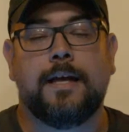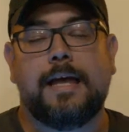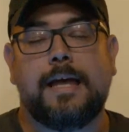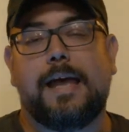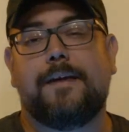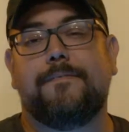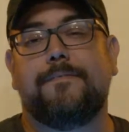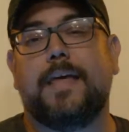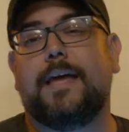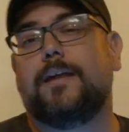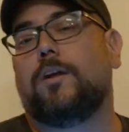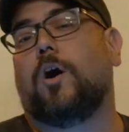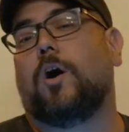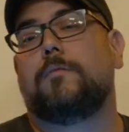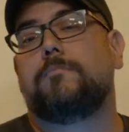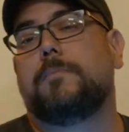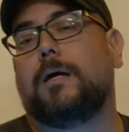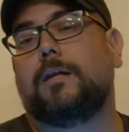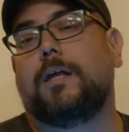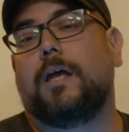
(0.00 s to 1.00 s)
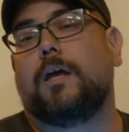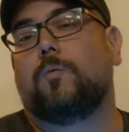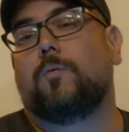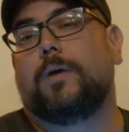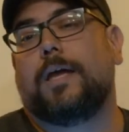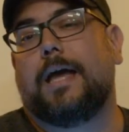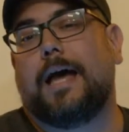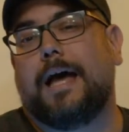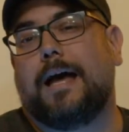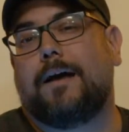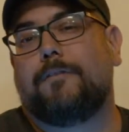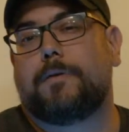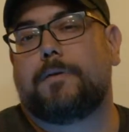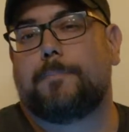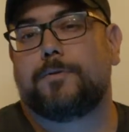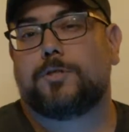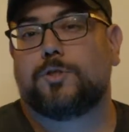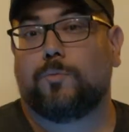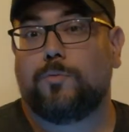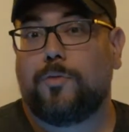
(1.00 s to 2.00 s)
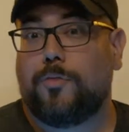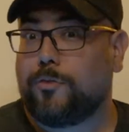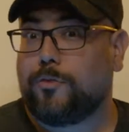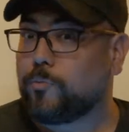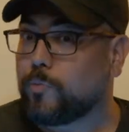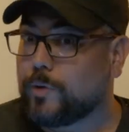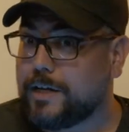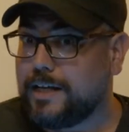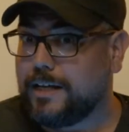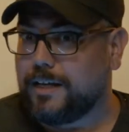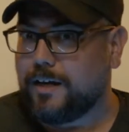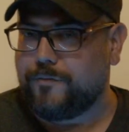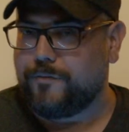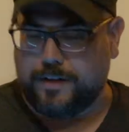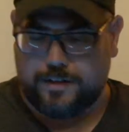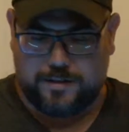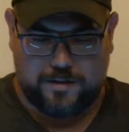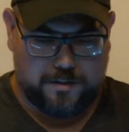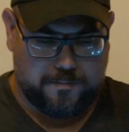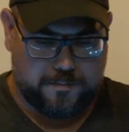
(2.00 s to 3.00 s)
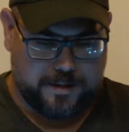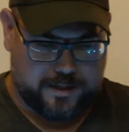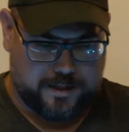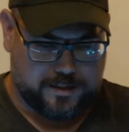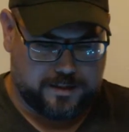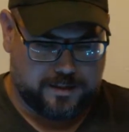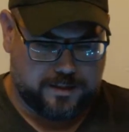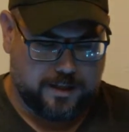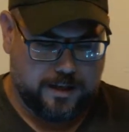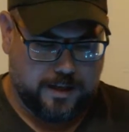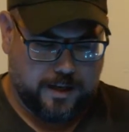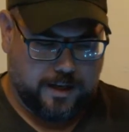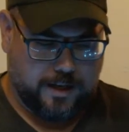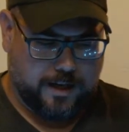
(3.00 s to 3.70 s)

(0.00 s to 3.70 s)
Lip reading: And then on Monday, we have episode 3 of Into the Mist.